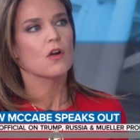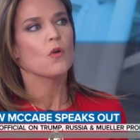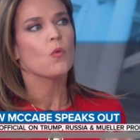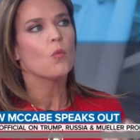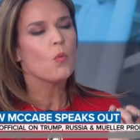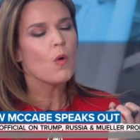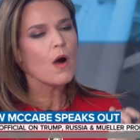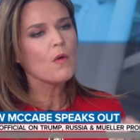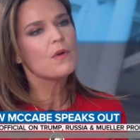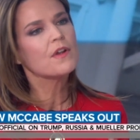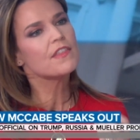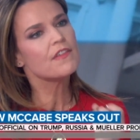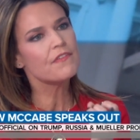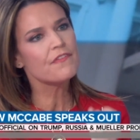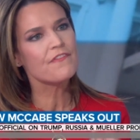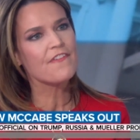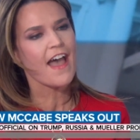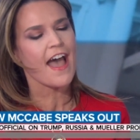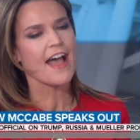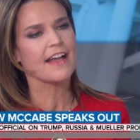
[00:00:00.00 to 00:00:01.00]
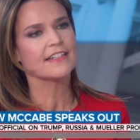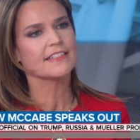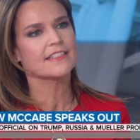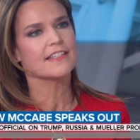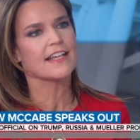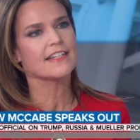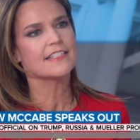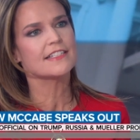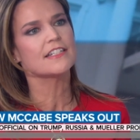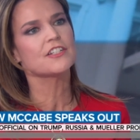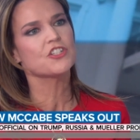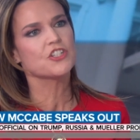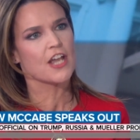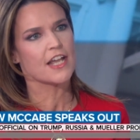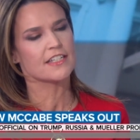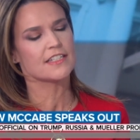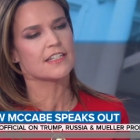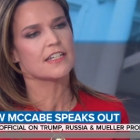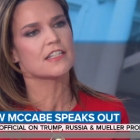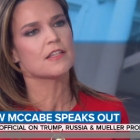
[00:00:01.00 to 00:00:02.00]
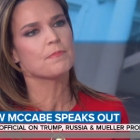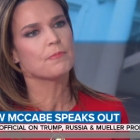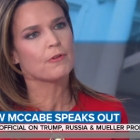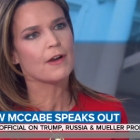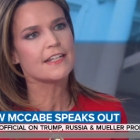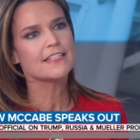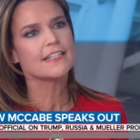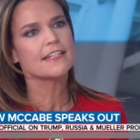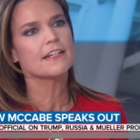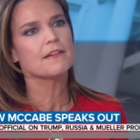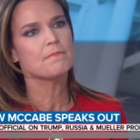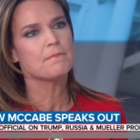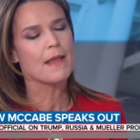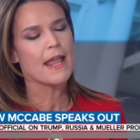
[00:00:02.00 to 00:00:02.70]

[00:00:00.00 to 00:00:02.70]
What were the facts that suggested the president